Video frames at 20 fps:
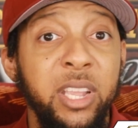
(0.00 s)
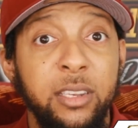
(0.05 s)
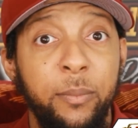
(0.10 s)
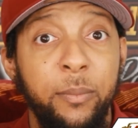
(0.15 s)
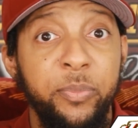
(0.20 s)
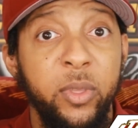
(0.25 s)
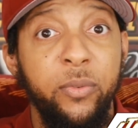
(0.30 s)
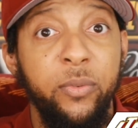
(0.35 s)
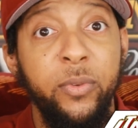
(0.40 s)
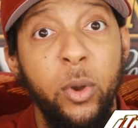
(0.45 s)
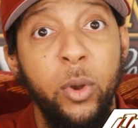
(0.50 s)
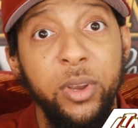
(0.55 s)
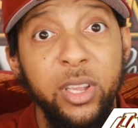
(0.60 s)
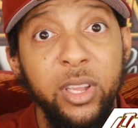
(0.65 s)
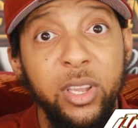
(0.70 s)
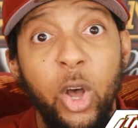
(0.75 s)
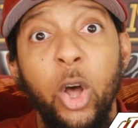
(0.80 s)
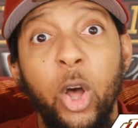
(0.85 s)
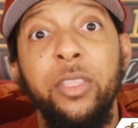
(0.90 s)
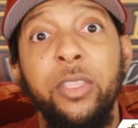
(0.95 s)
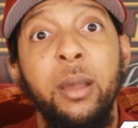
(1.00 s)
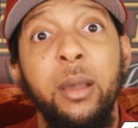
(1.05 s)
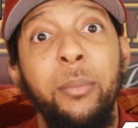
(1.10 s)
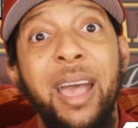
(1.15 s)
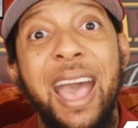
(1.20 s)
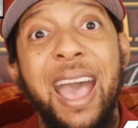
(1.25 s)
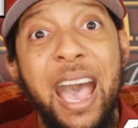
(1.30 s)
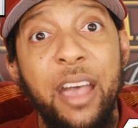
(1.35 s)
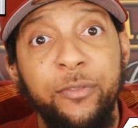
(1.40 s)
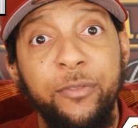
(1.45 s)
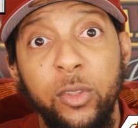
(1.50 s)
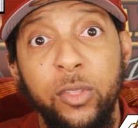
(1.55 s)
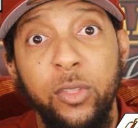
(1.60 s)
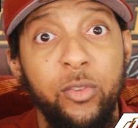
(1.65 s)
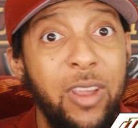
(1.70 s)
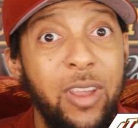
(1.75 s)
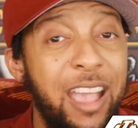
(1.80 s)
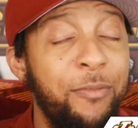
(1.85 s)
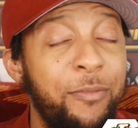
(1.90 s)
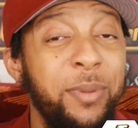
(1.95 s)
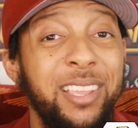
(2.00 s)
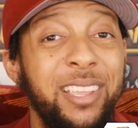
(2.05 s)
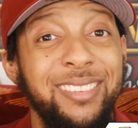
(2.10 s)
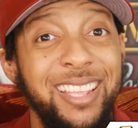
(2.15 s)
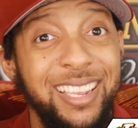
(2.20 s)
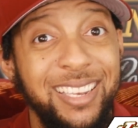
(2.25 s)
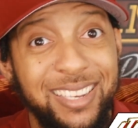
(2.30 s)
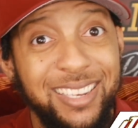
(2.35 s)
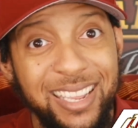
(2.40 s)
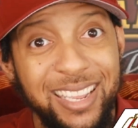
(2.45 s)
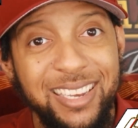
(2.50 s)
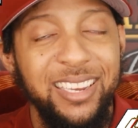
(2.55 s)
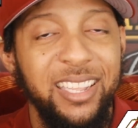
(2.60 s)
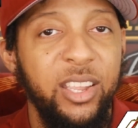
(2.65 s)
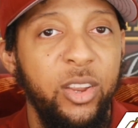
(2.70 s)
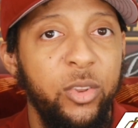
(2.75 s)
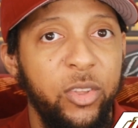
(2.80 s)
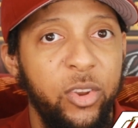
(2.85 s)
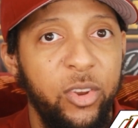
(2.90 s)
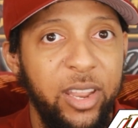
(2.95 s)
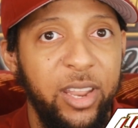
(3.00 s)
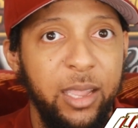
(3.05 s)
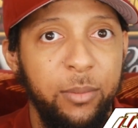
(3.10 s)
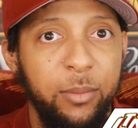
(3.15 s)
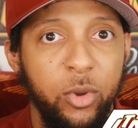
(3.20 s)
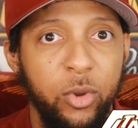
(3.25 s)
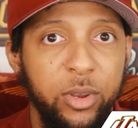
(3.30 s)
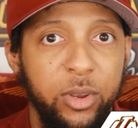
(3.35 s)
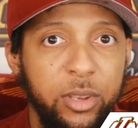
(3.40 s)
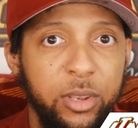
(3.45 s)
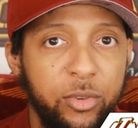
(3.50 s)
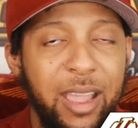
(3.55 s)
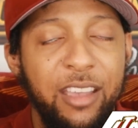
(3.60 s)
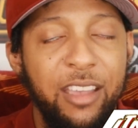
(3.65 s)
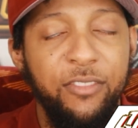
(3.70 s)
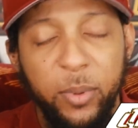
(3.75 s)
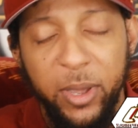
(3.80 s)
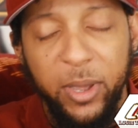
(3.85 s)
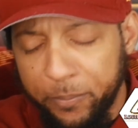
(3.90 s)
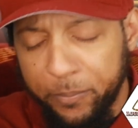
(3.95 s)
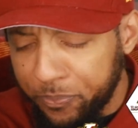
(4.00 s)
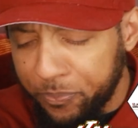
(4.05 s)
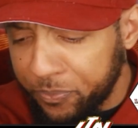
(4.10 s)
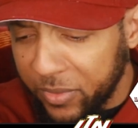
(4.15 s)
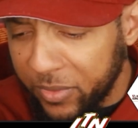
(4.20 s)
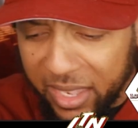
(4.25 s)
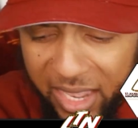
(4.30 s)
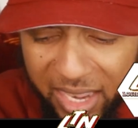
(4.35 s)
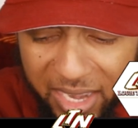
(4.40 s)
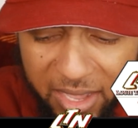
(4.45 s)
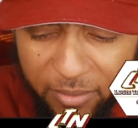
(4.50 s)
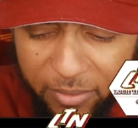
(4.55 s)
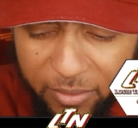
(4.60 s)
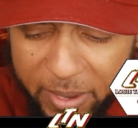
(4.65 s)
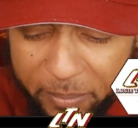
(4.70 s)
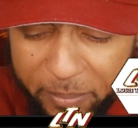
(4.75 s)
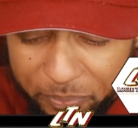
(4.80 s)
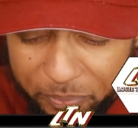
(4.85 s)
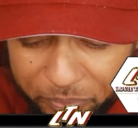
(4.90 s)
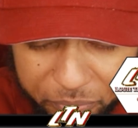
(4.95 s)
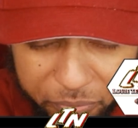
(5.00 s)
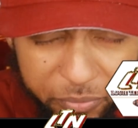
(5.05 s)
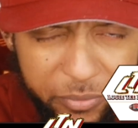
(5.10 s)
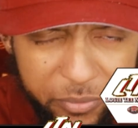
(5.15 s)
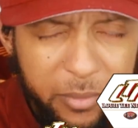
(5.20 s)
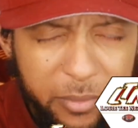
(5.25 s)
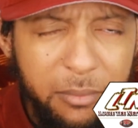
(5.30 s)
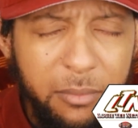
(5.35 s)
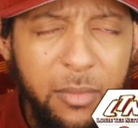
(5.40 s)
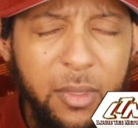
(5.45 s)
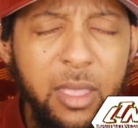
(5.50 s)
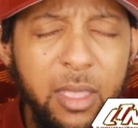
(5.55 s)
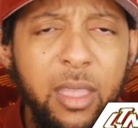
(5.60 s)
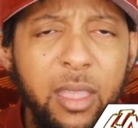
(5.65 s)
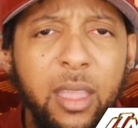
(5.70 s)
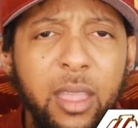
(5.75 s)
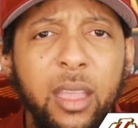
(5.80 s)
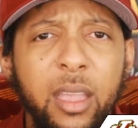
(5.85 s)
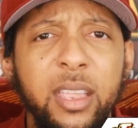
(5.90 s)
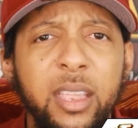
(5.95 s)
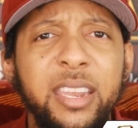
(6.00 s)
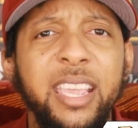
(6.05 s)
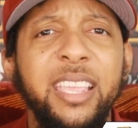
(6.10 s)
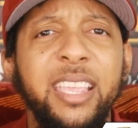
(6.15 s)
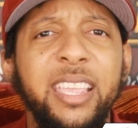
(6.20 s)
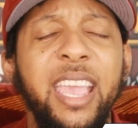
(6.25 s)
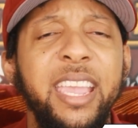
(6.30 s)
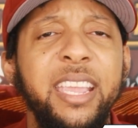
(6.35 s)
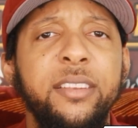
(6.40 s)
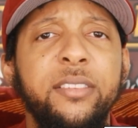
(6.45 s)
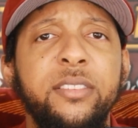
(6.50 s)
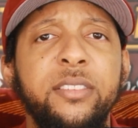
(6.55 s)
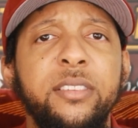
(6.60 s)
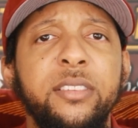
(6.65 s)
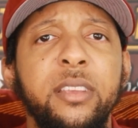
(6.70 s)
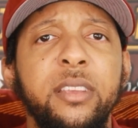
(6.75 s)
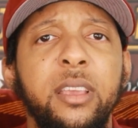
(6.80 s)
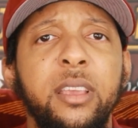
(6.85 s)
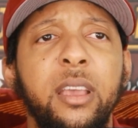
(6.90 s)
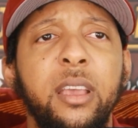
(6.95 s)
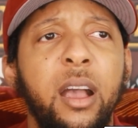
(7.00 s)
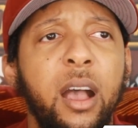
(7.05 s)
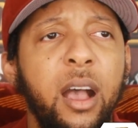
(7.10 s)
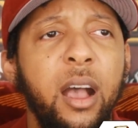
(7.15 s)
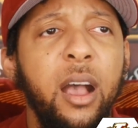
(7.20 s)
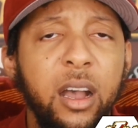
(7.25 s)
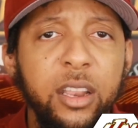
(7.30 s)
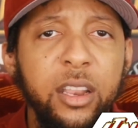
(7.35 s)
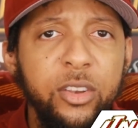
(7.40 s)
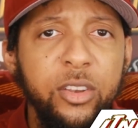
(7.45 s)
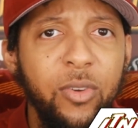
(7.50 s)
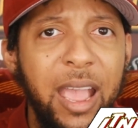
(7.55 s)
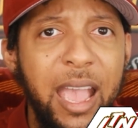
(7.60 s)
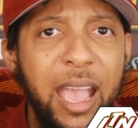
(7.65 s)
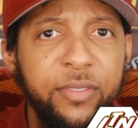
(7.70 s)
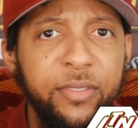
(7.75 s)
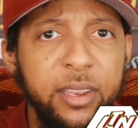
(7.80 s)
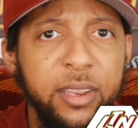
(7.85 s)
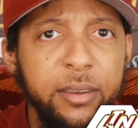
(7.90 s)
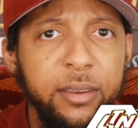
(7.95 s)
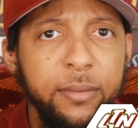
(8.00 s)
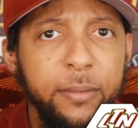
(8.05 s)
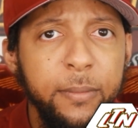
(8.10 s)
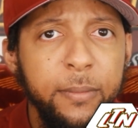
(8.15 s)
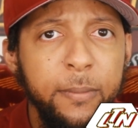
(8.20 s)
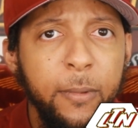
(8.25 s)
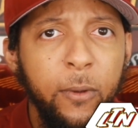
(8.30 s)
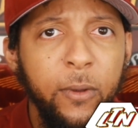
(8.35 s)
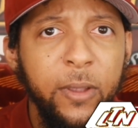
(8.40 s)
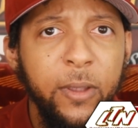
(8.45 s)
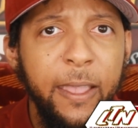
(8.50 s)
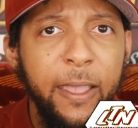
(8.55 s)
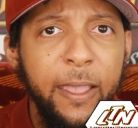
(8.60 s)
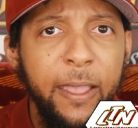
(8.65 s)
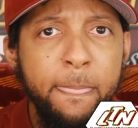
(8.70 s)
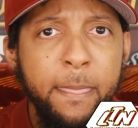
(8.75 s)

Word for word: up the phone and called them after the draft because they didn't hear their name during the draft. But in any event, Nick Gates, undrafted, okay,